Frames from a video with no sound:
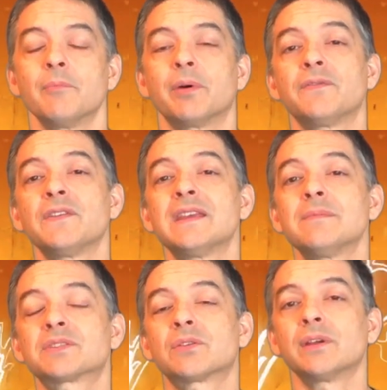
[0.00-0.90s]
but if he
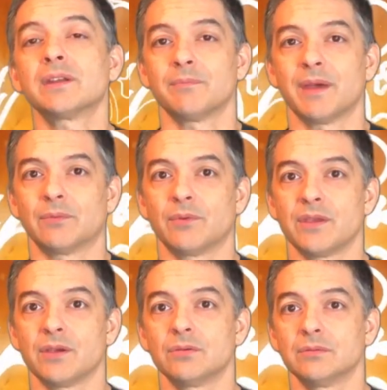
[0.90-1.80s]
keeps going to bed with
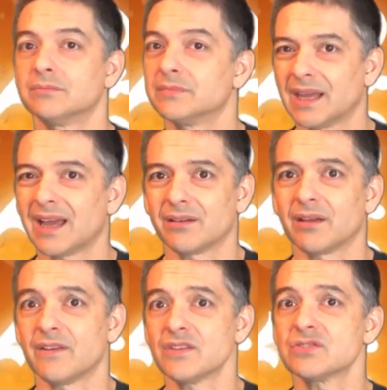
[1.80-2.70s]
you, yeah,
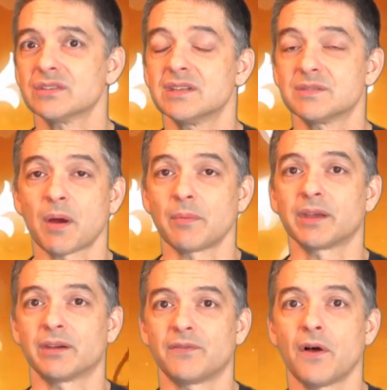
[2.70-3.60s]
eventually he's
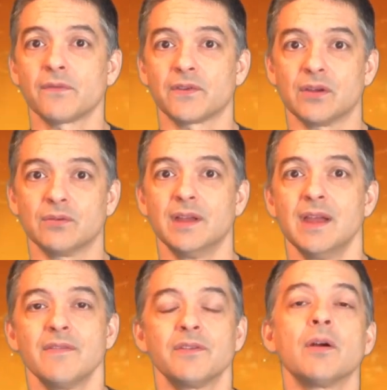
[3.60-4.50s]
probably gonna fall for you.
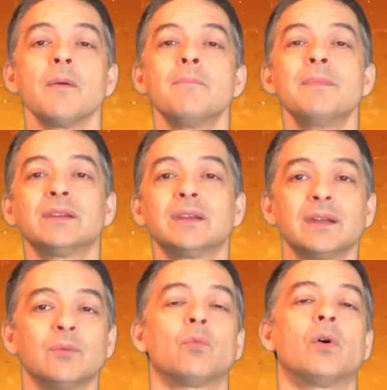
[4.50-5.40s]
There are a
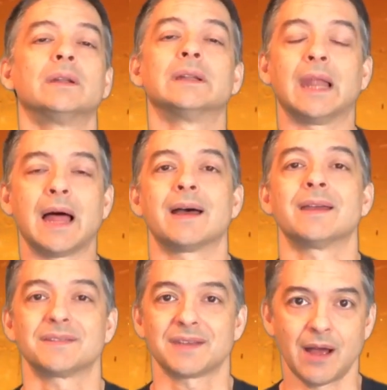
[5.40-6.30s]
million and one
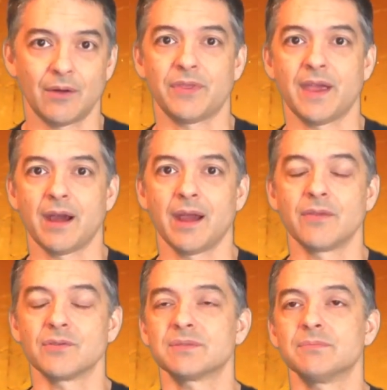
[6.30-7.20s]
lies out there,
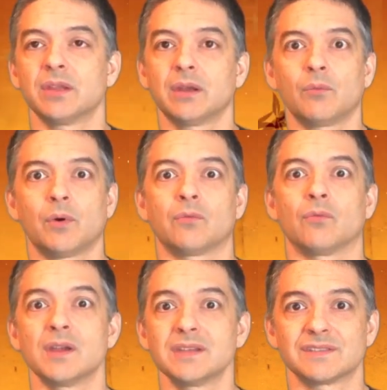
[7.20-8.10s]
and there's a million and one
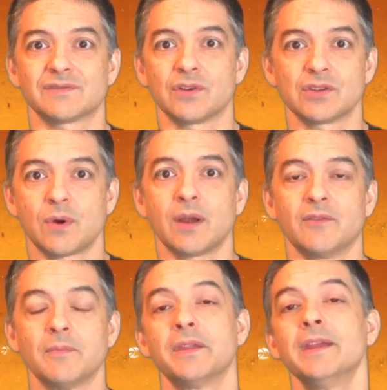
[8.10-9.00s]
reasons for each one
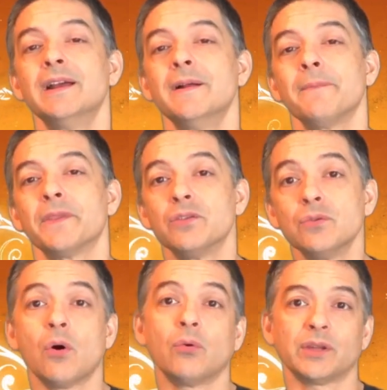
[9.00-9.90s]
of them, but
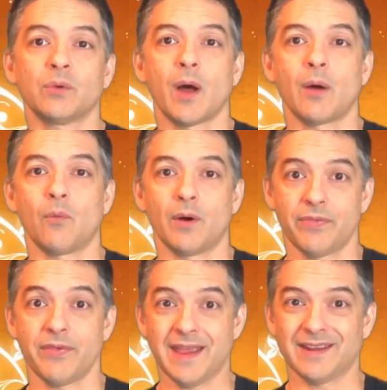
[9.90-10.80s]
you only want
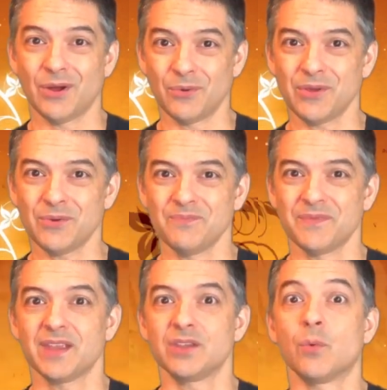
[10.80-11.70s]
one thing, don't you?
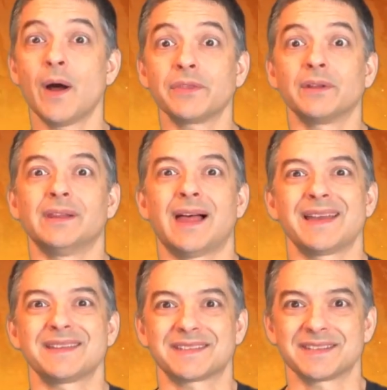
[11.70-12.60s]
You want the
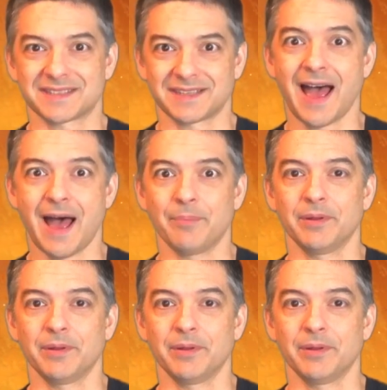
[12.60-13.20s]
lies to stop.